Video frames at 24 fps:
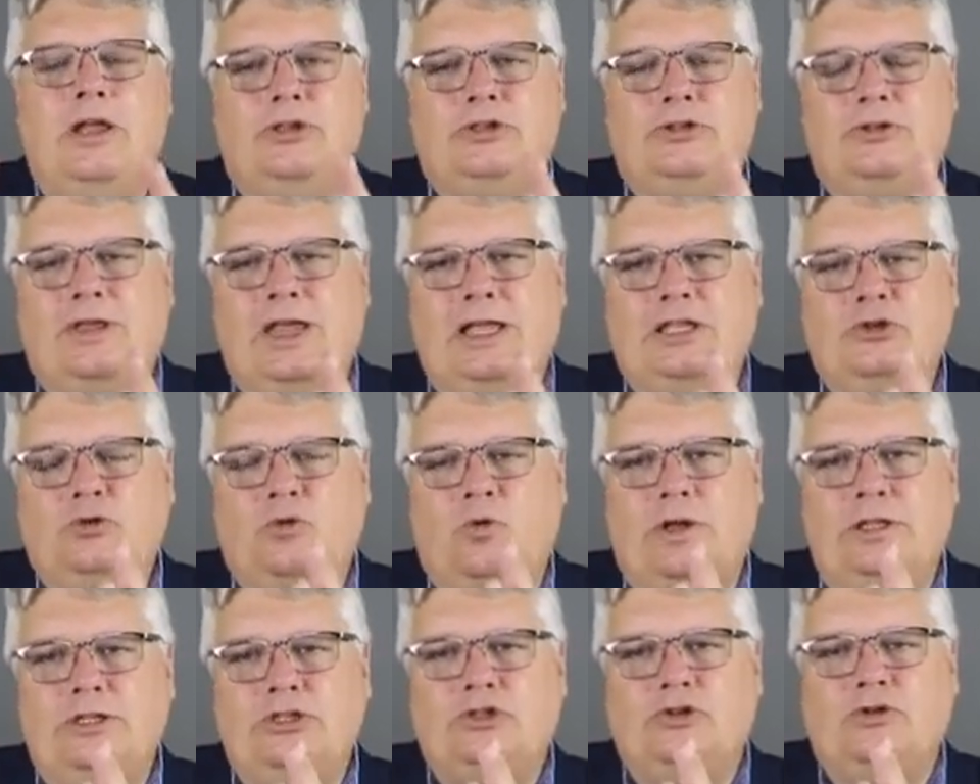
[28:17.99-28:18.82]
So that's
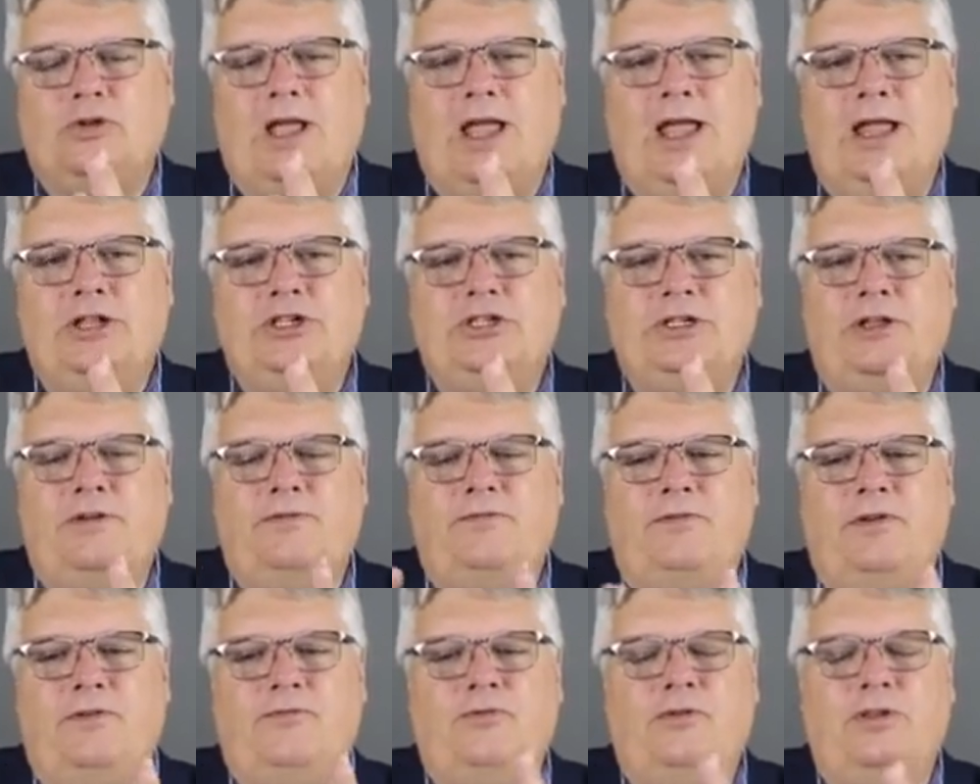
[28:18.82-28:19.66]
one strategy
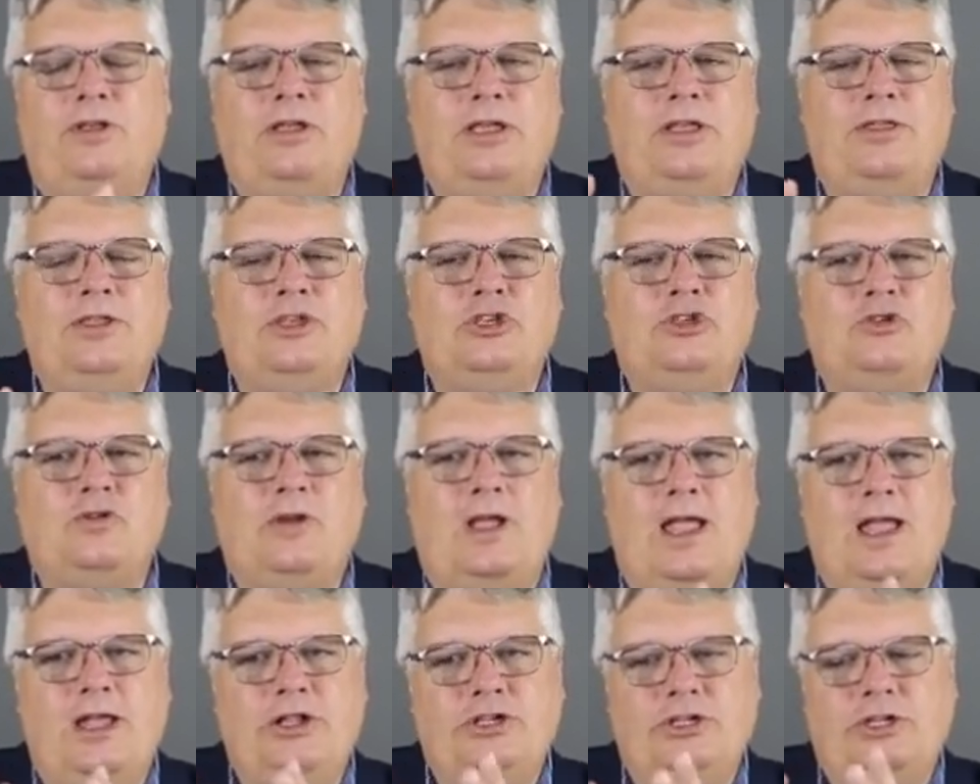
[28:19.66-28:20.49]
if we look at these
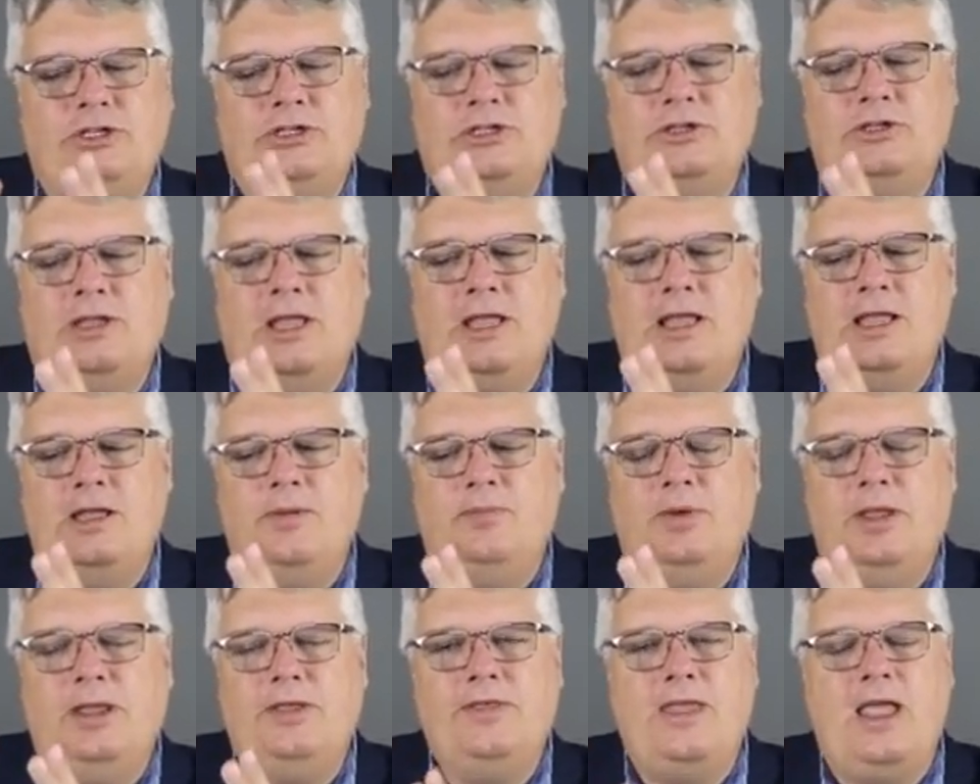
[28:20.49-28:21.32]
strategies, is
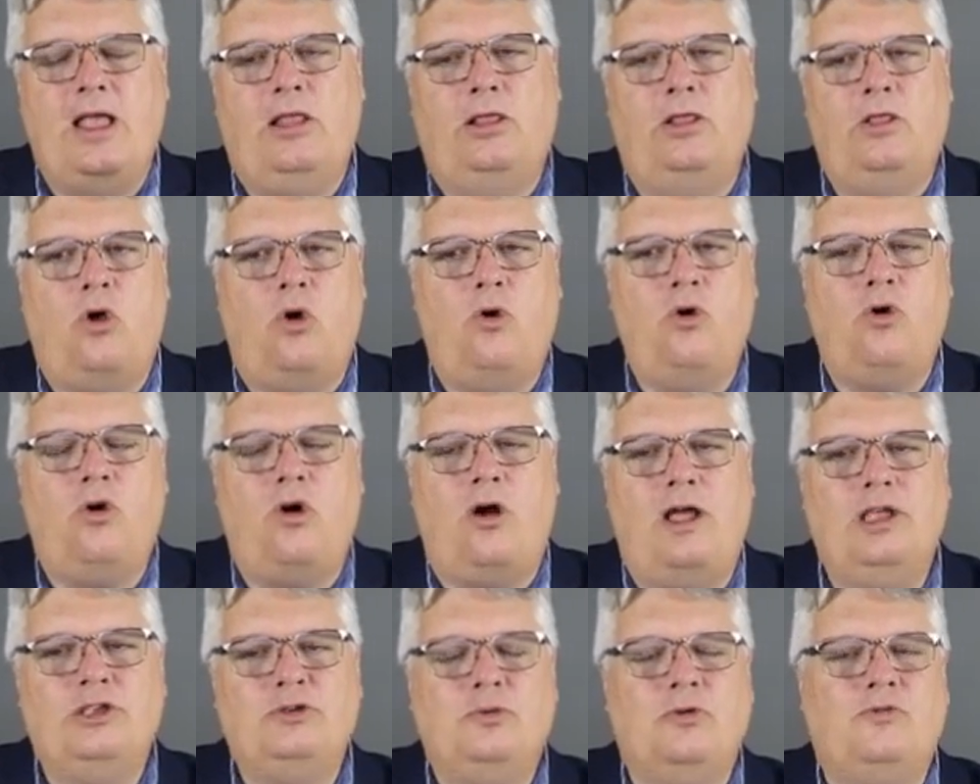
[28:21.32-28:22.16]
being that low
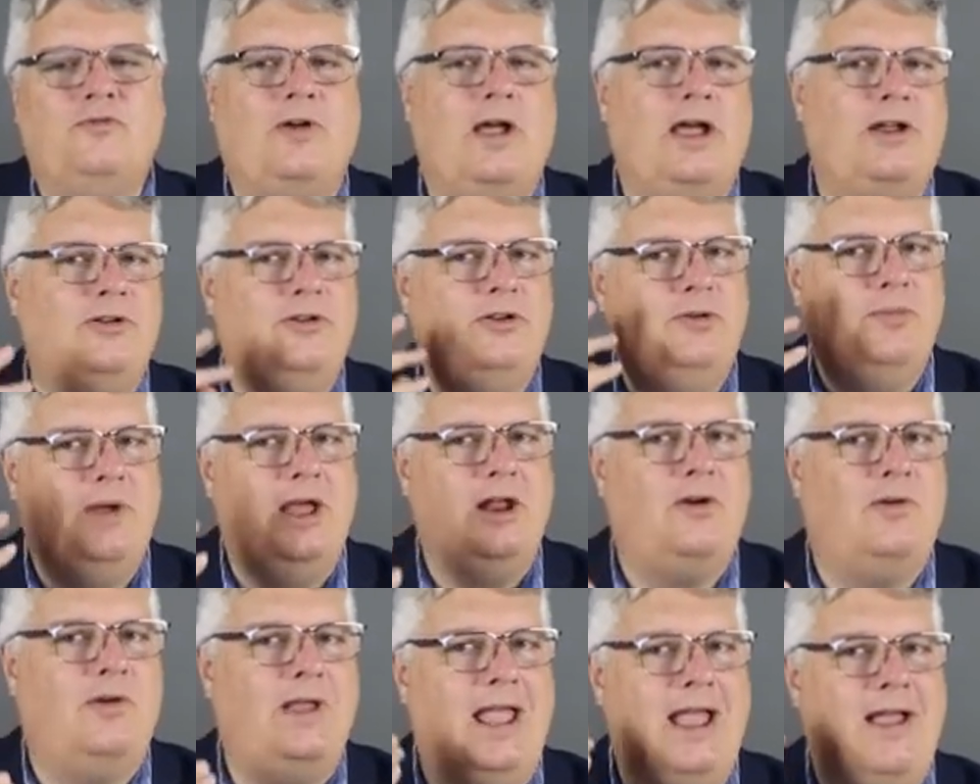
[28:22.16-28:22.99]
cost provider. You
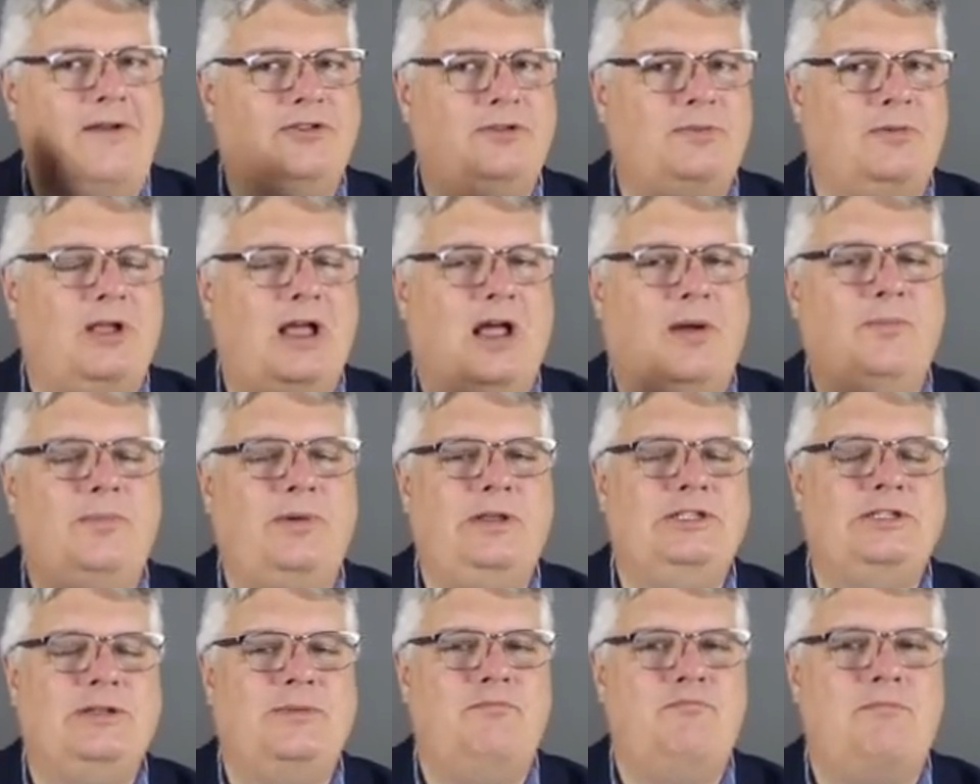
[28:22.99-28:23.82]
might already have some
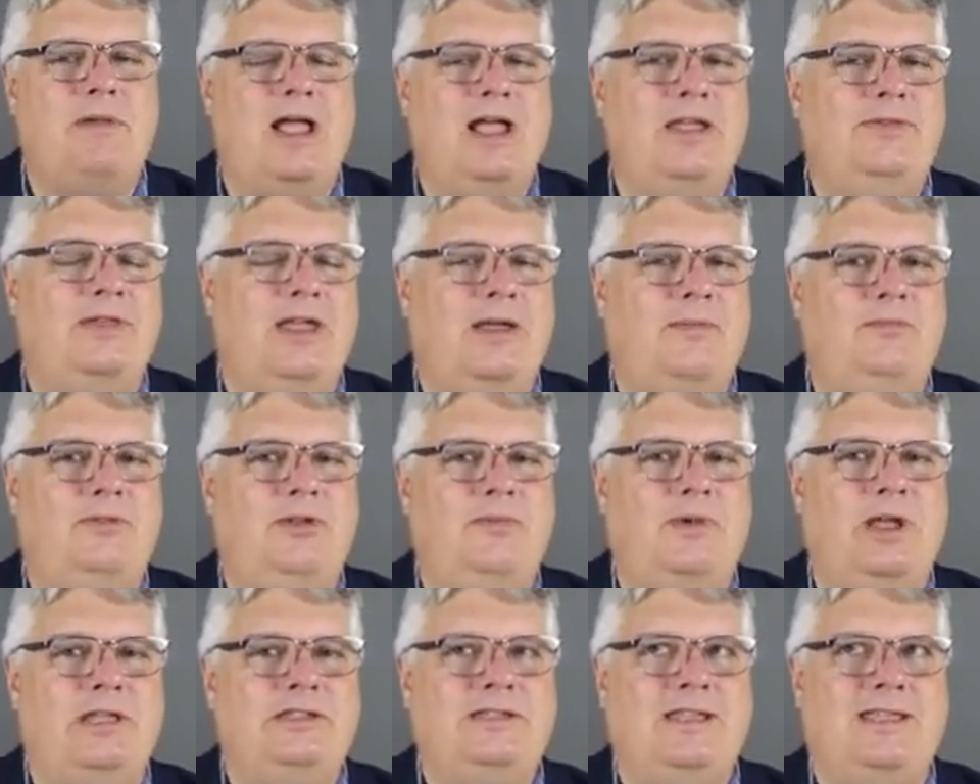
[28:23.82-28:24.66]
companies in mind that
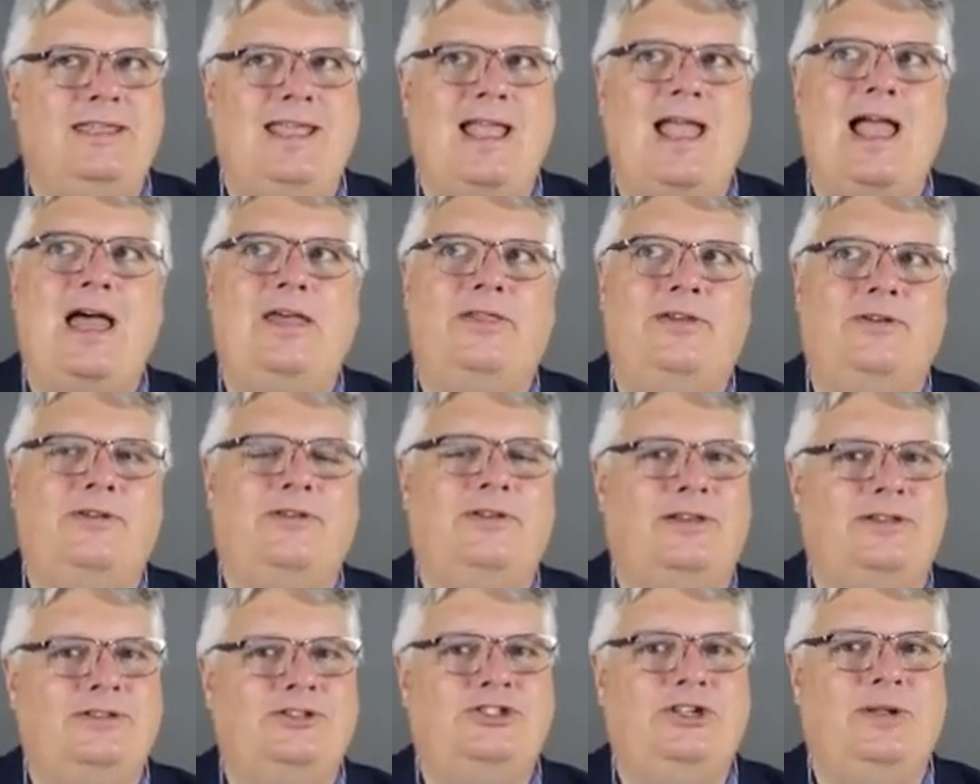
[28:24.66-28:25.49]
you might say, yeah,
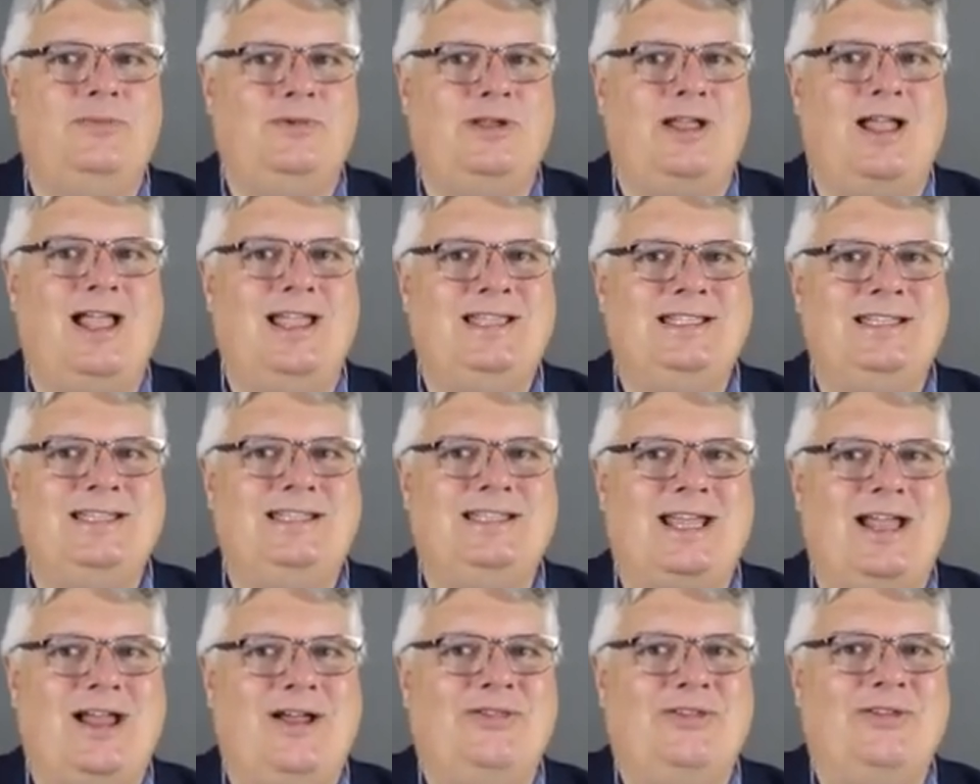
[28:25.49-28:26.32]
they're the cheap guys
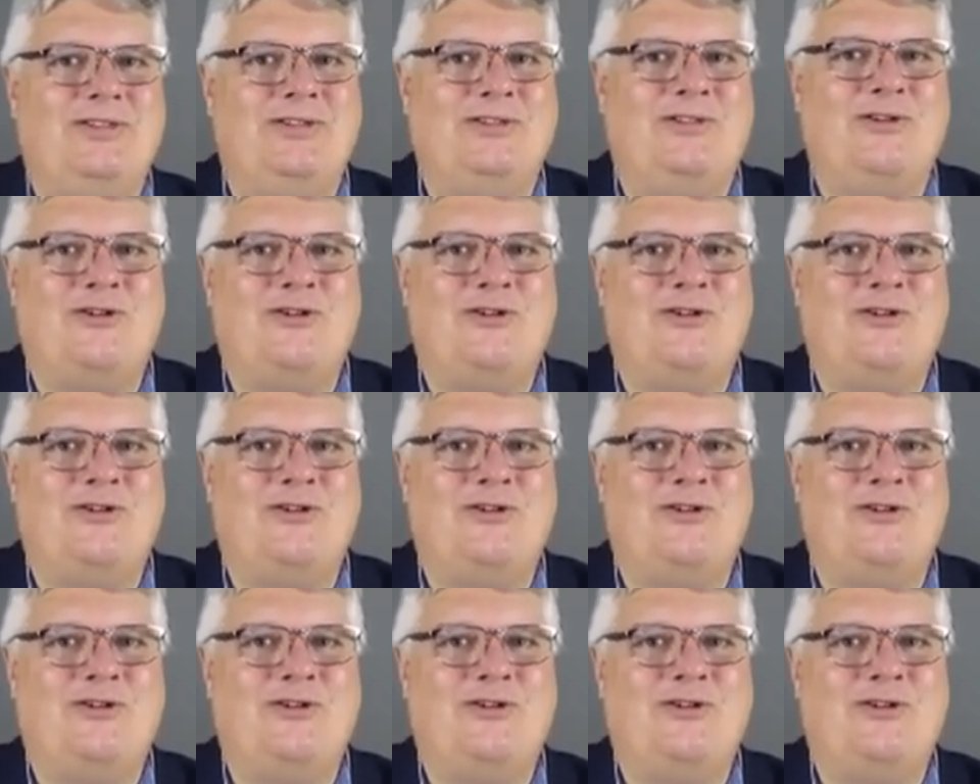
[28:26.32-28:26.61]
in town, they're